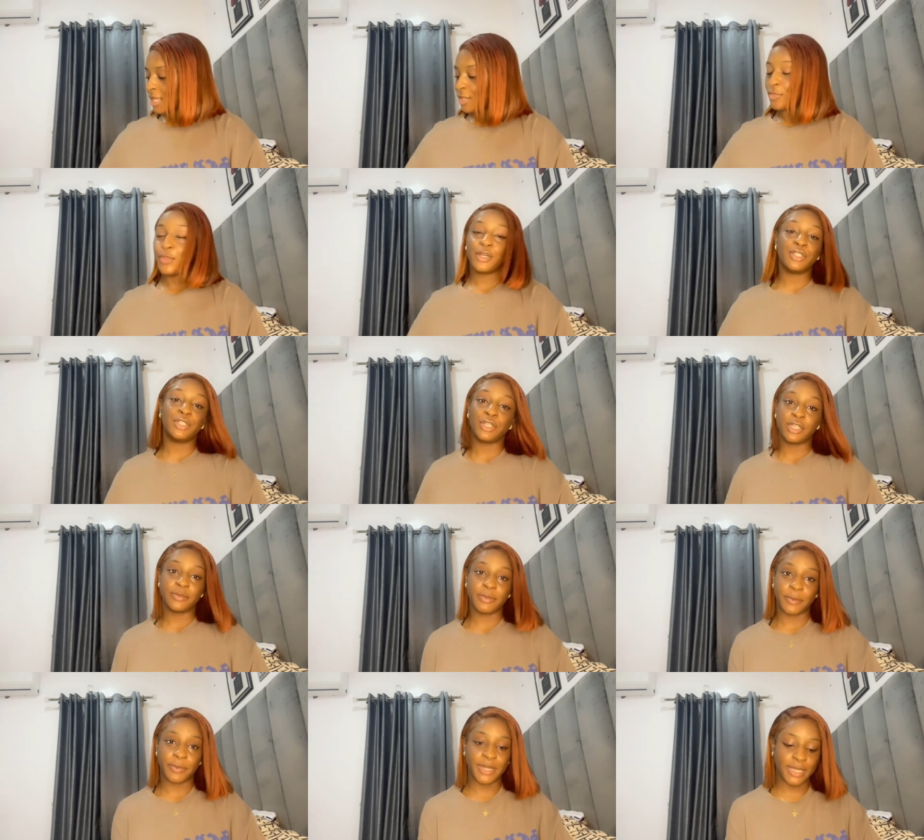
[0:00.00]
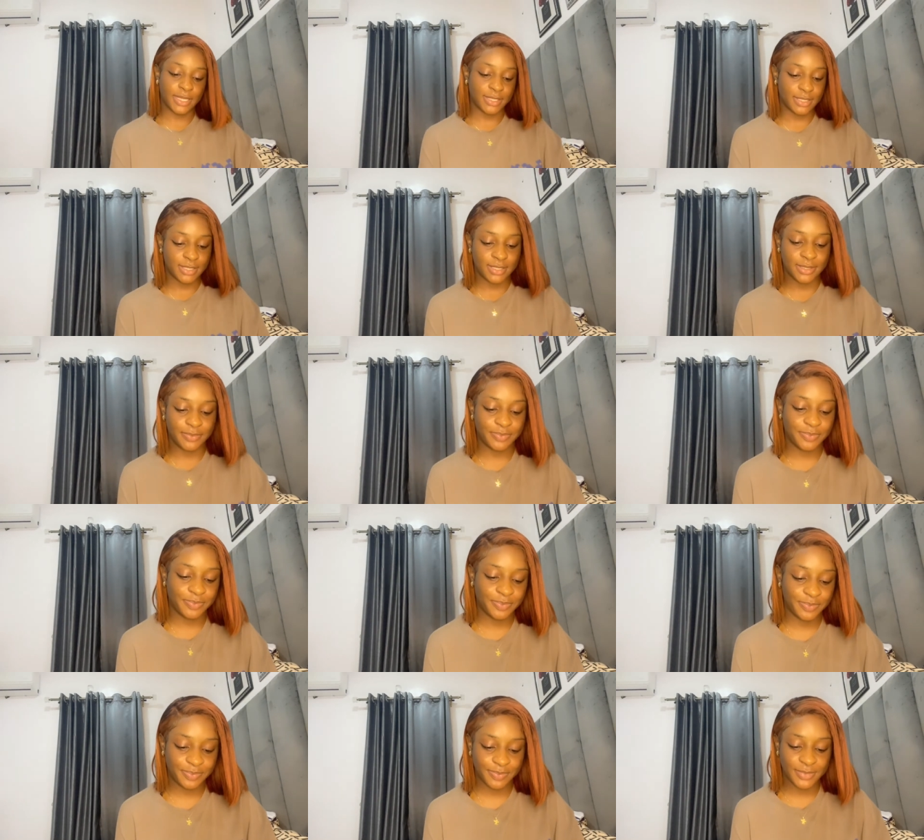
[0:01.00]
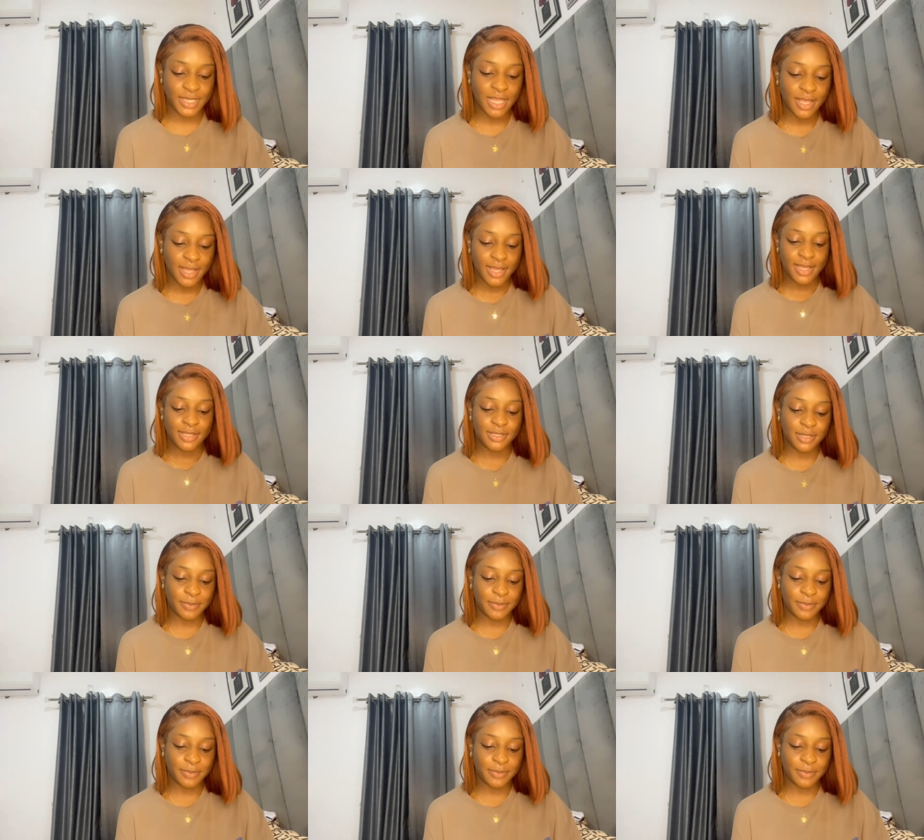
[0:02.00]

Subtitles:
Don't judge me please. So